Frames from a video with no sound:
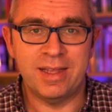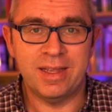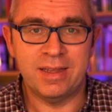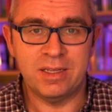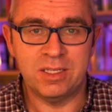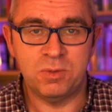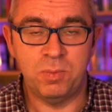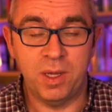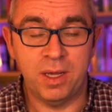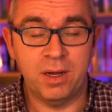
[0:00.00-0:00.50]

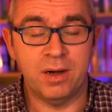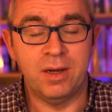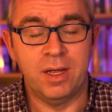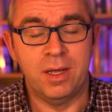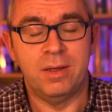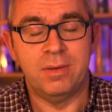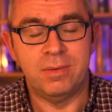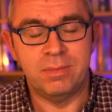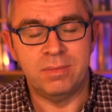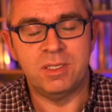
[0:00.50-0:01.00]
speaker
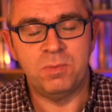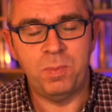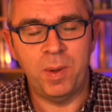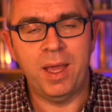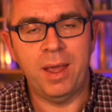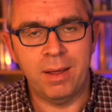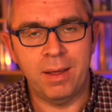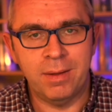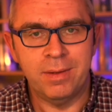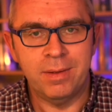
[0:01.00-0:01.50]

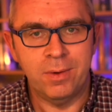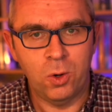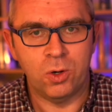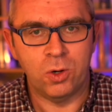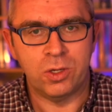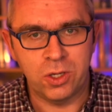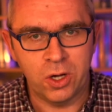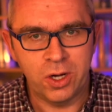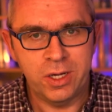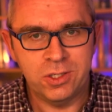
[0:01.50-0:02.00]
speaking
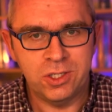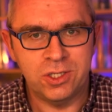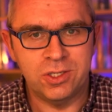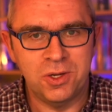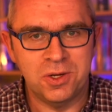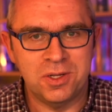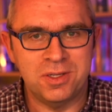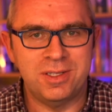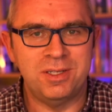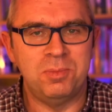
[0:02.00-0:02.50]

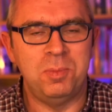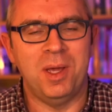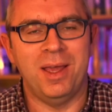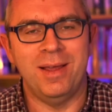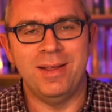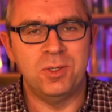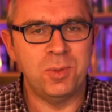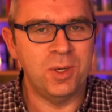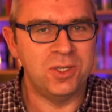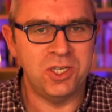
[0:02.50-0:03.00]
Hochdeutsch, not
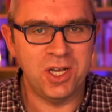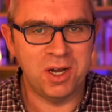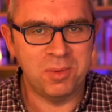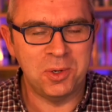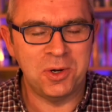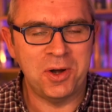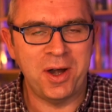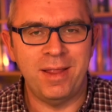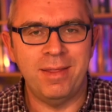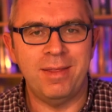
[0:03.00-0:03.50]
speaking Swiss
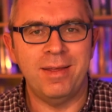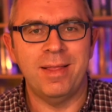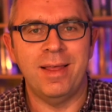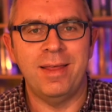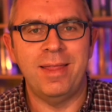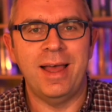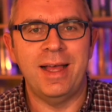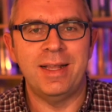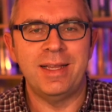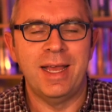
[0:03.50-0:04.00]
German or anything
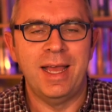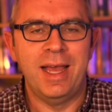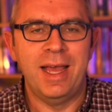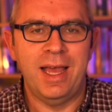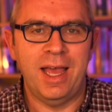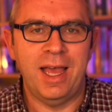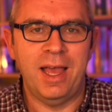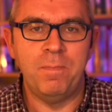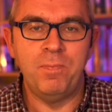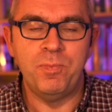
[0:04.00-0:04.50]
like that.
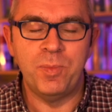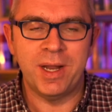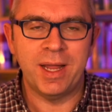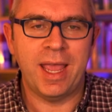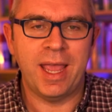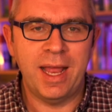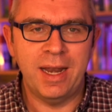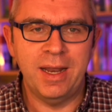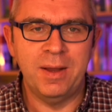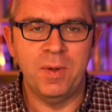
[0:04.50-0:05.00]

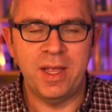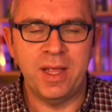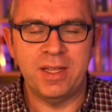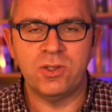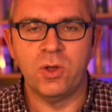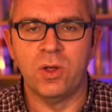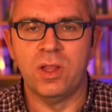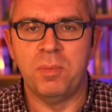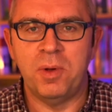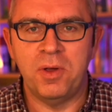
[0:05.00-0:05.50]
But again,
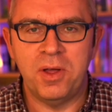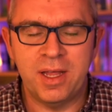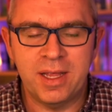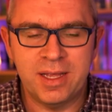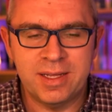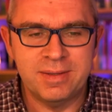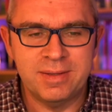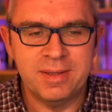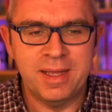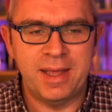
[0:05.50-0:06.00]
it's all about
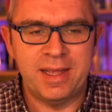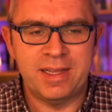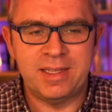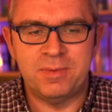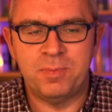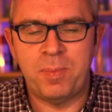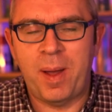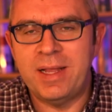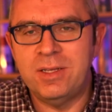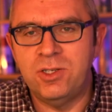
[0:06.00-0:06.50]

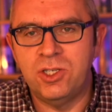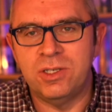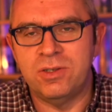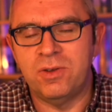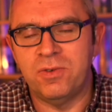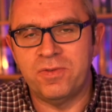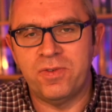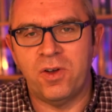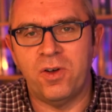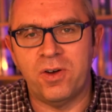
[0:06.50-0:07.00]

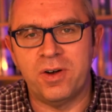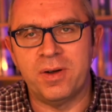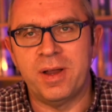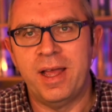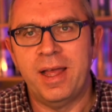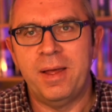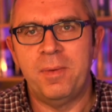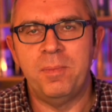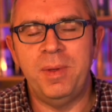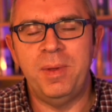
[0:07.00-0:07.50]
expansion of, or
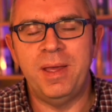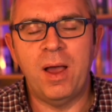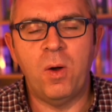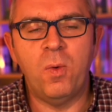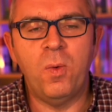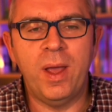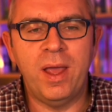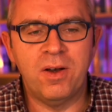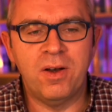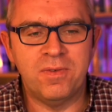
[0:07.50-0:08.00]
being
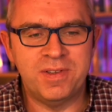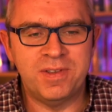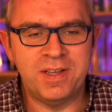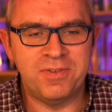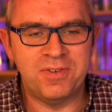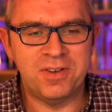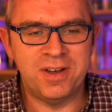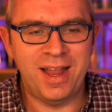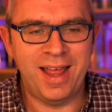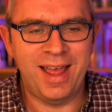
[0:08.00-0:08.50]
aware of
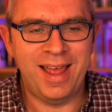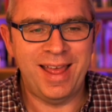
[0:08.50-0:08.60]
different